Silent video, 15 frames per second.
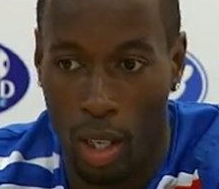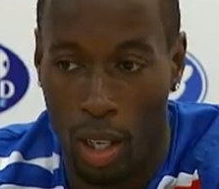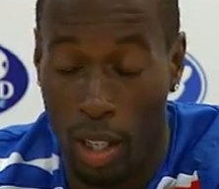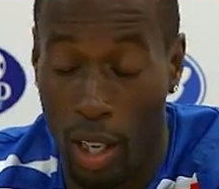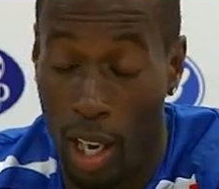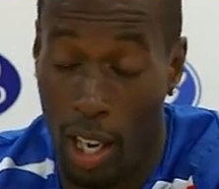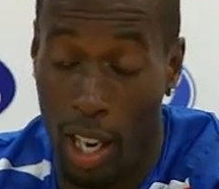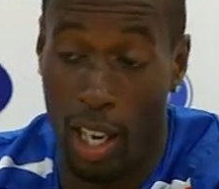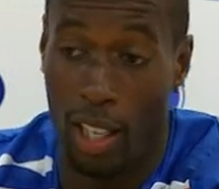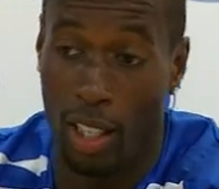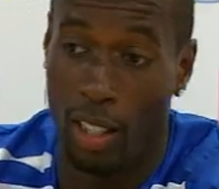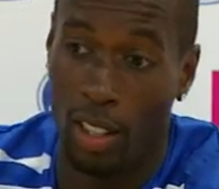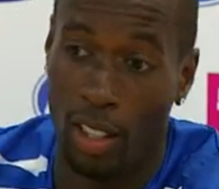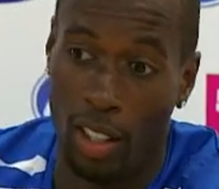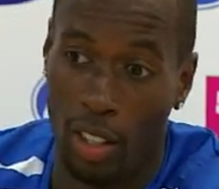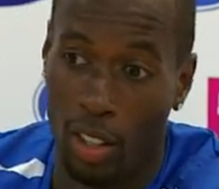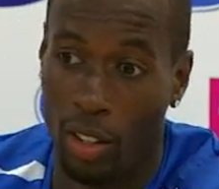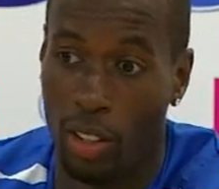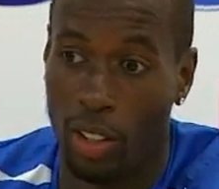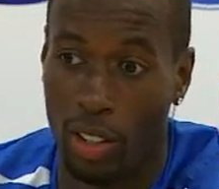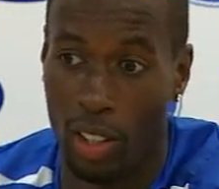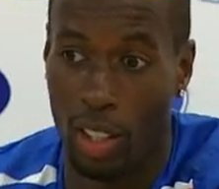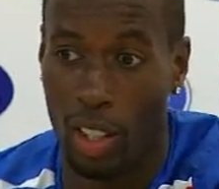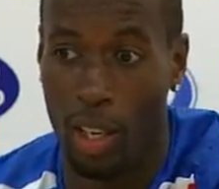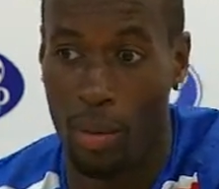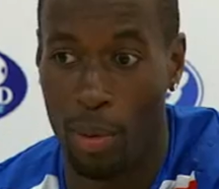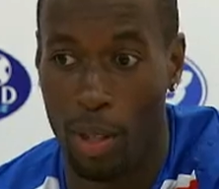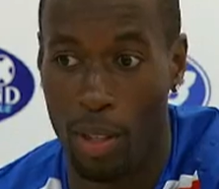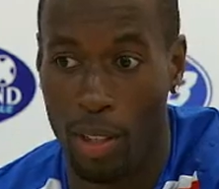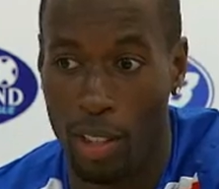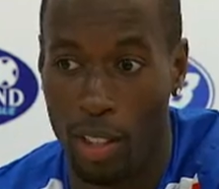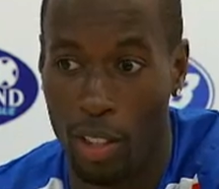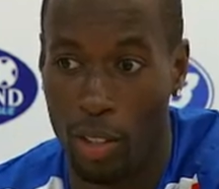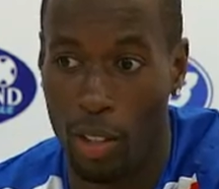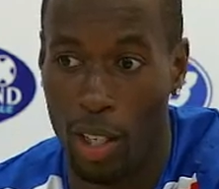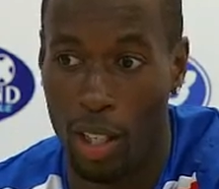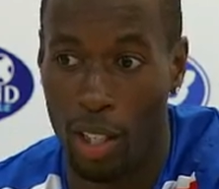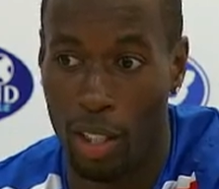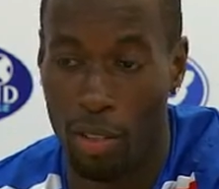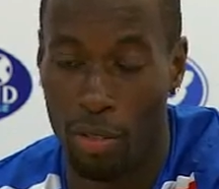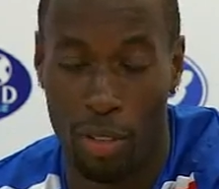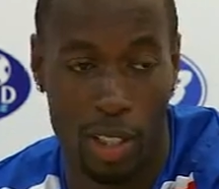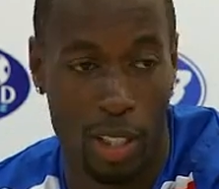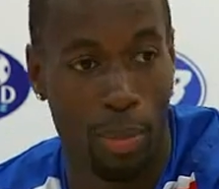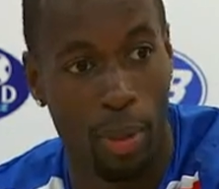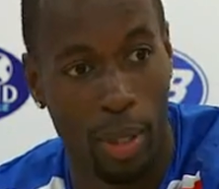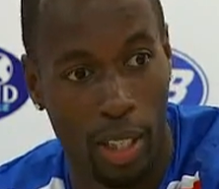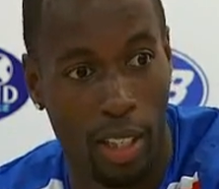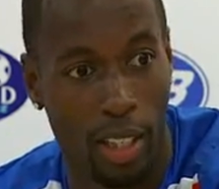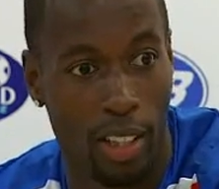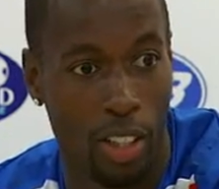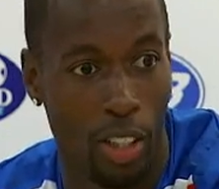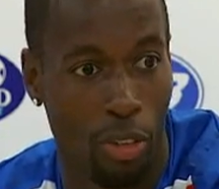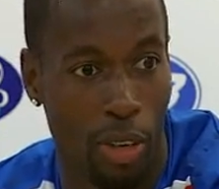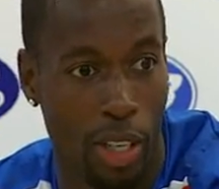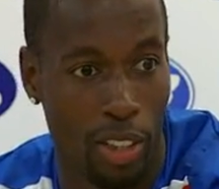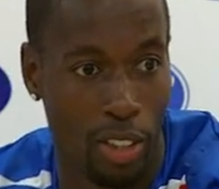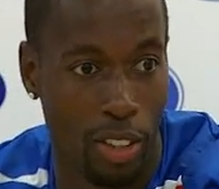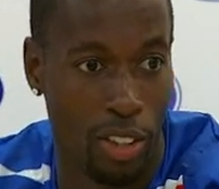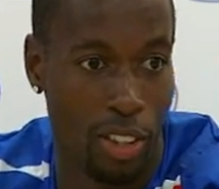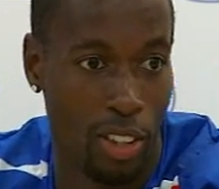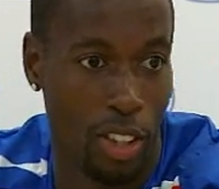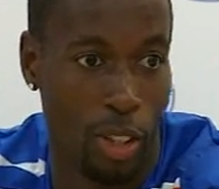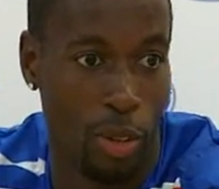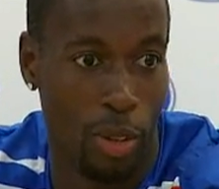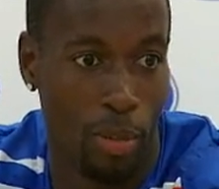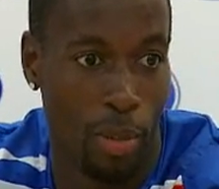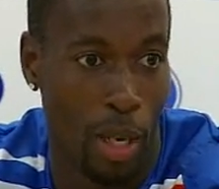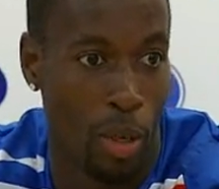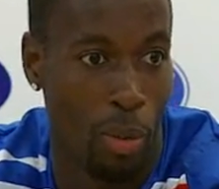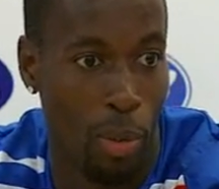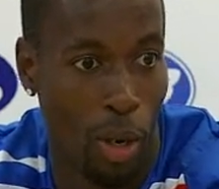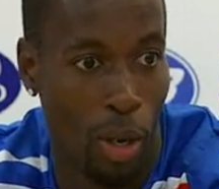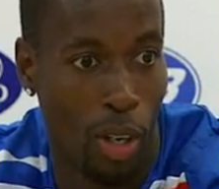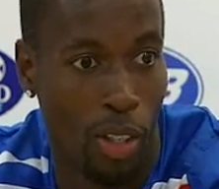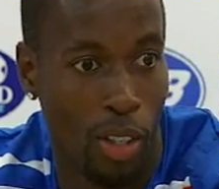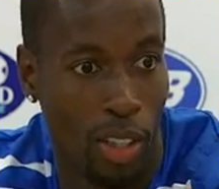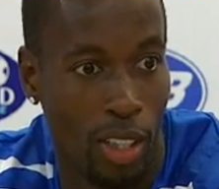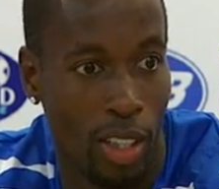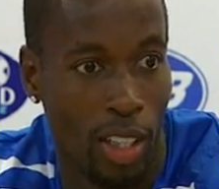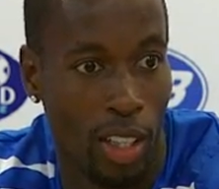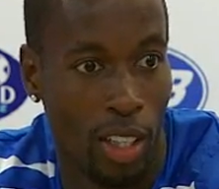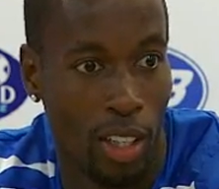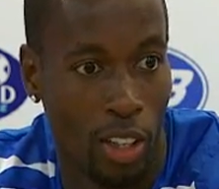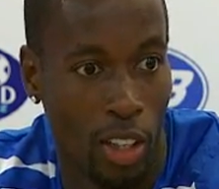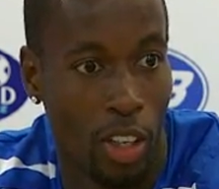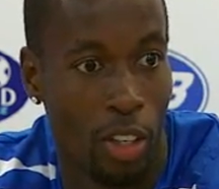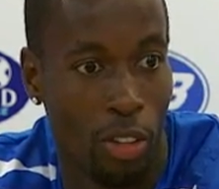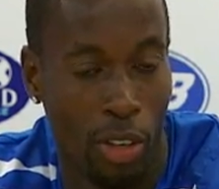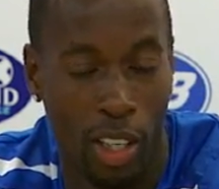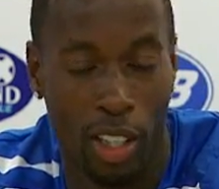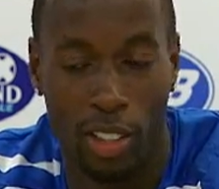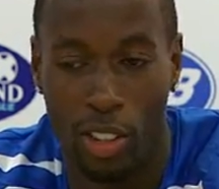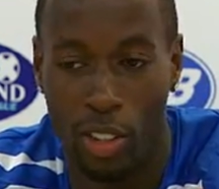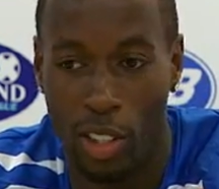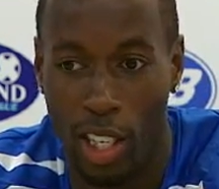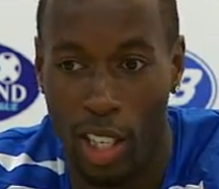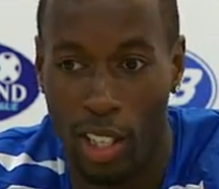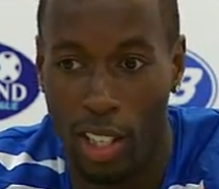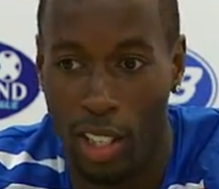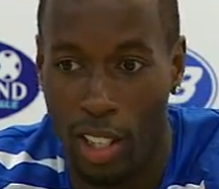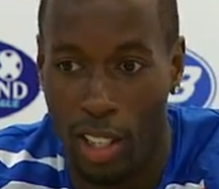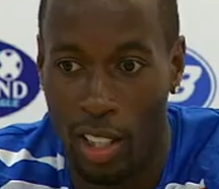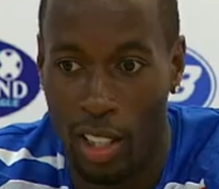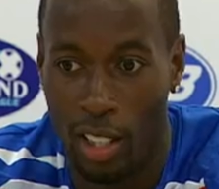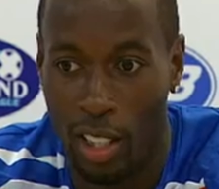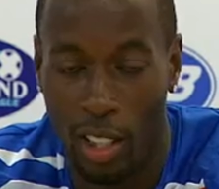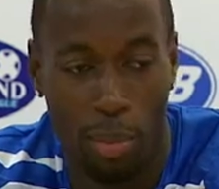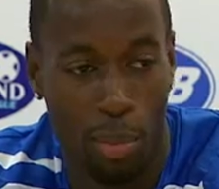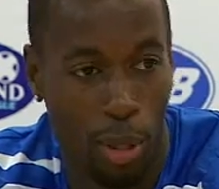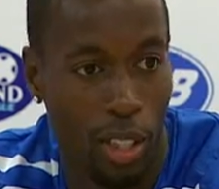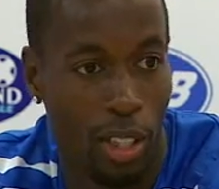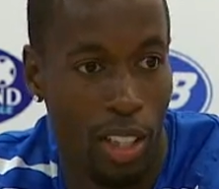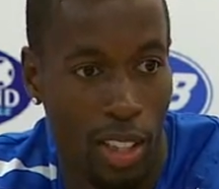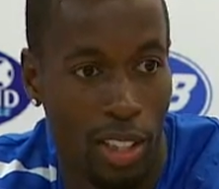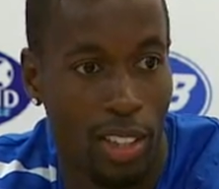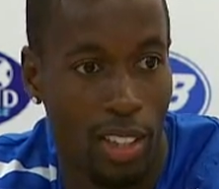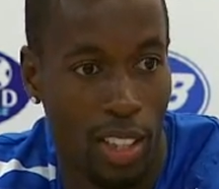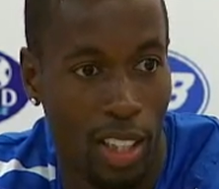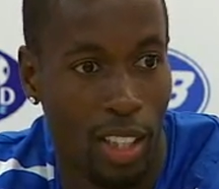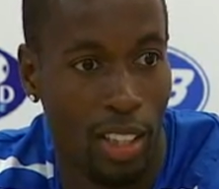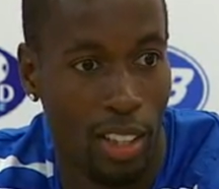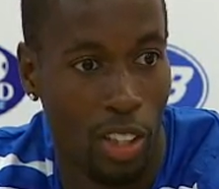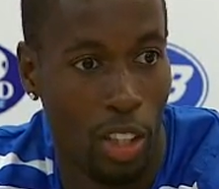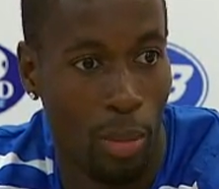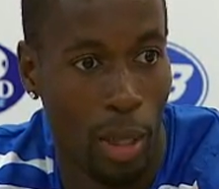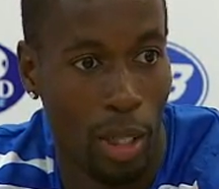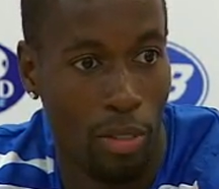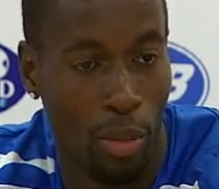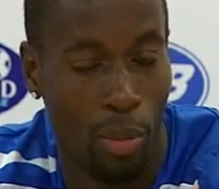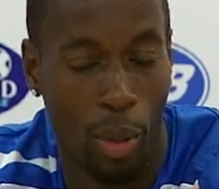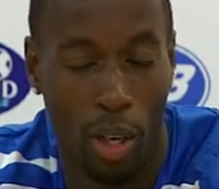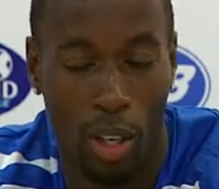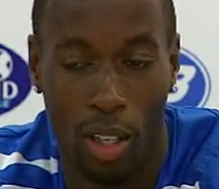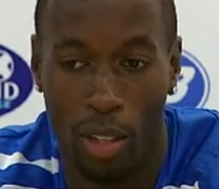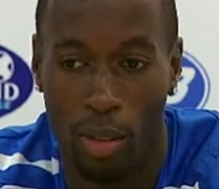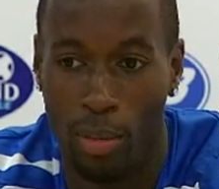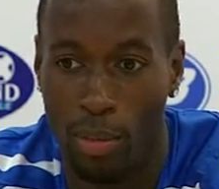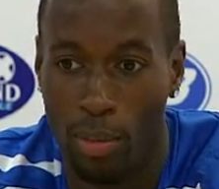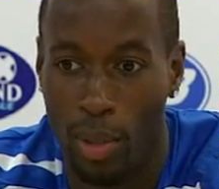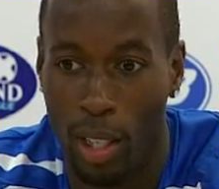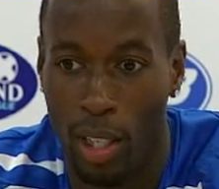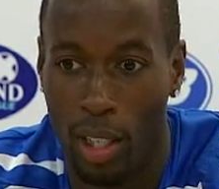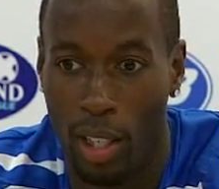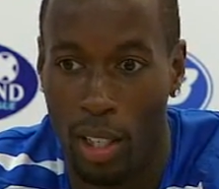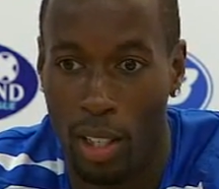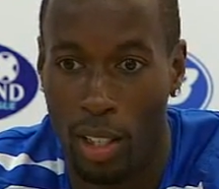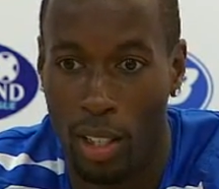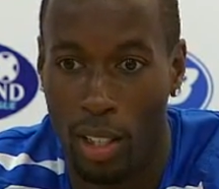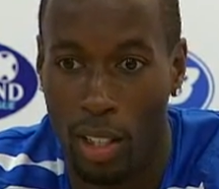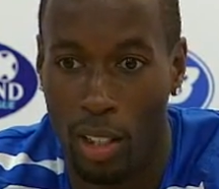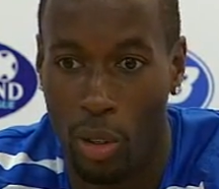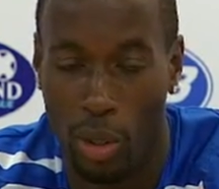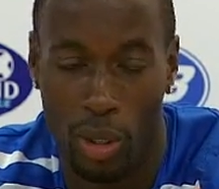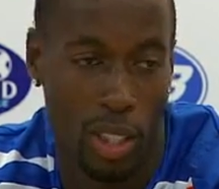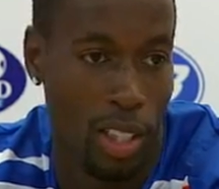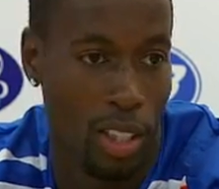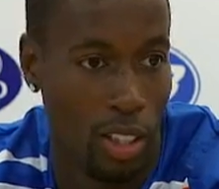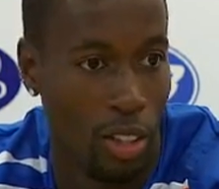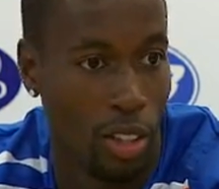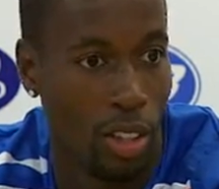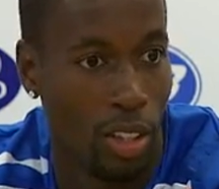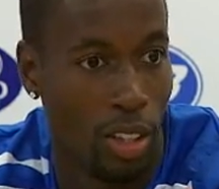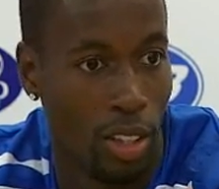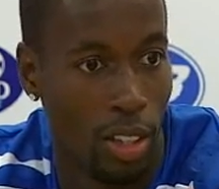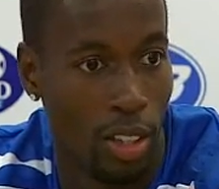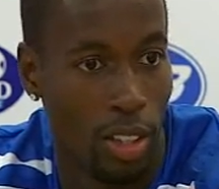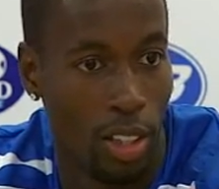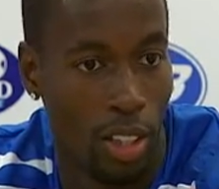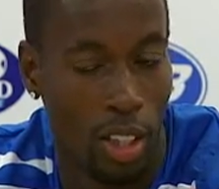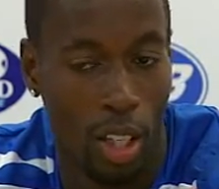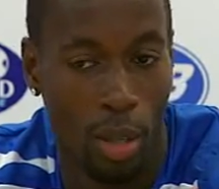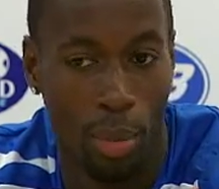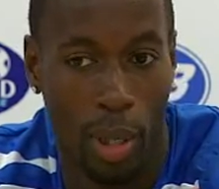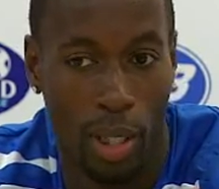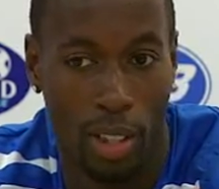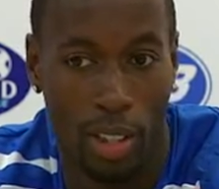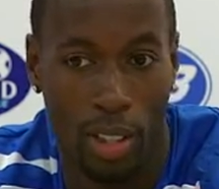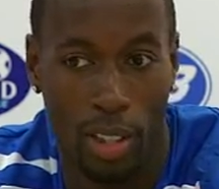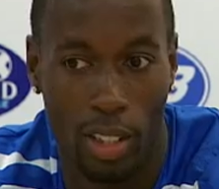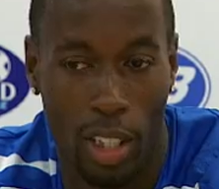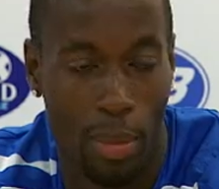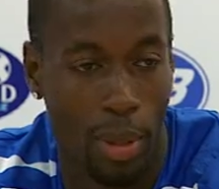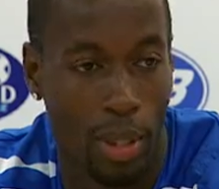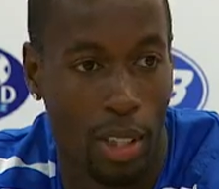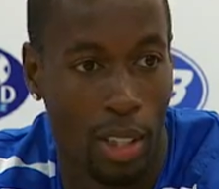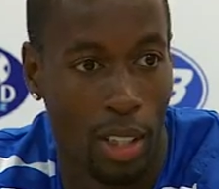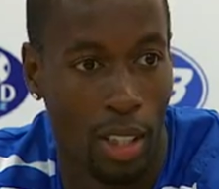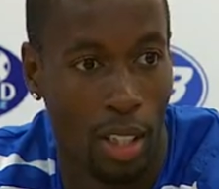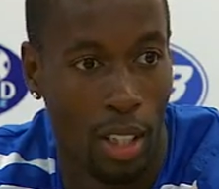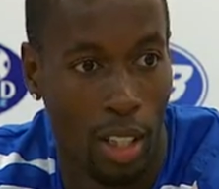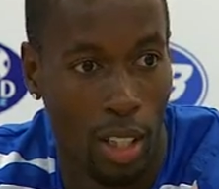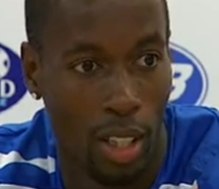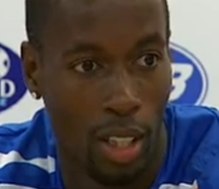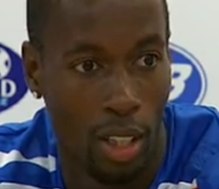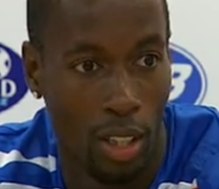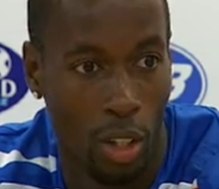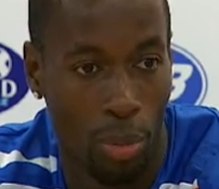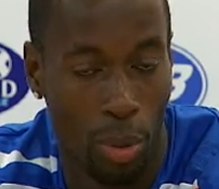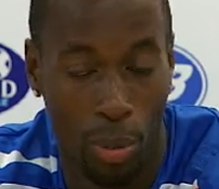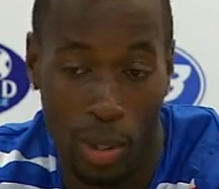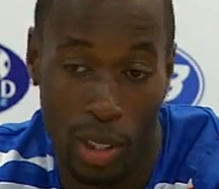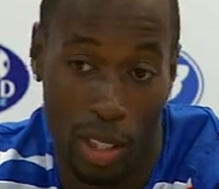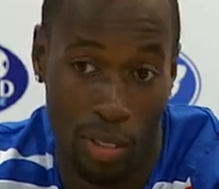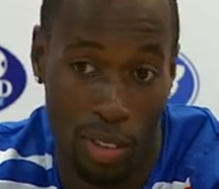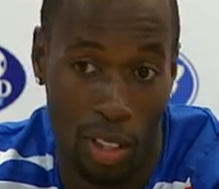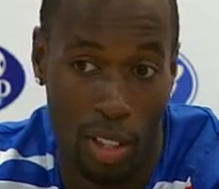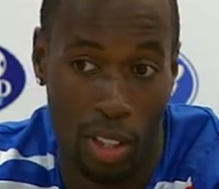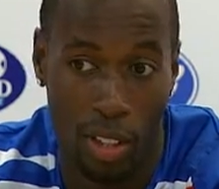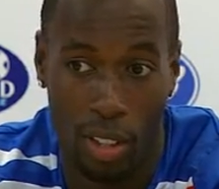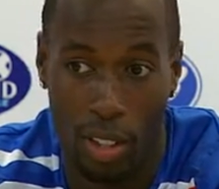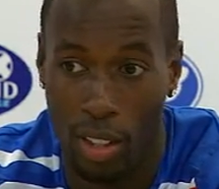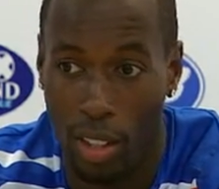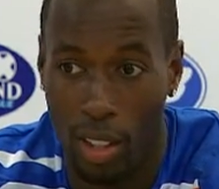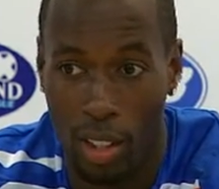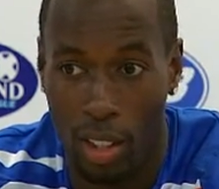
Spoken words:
Yeah, I got a couple good friends that played at Rangers, with Michael Ball and Carter Arena, so they had nothing but good things to say about the football club, and of course that the club plays in the Champions League pretty much every year, and